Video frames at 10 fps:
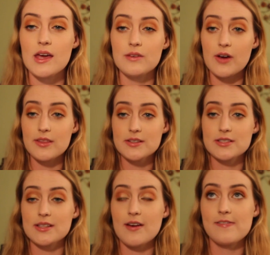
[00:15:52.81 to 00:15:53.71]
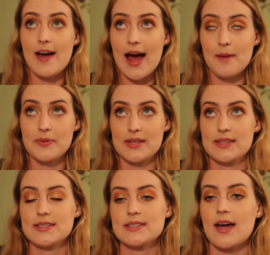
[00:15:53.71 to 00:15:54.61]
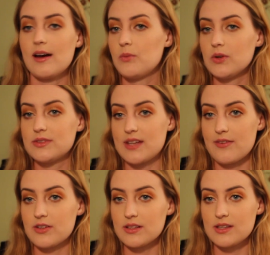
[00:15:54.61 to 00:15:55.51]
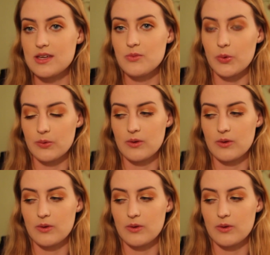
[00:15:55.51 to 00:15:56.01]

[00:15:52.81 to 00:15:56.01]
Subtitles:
If other stuff happens, I will definitely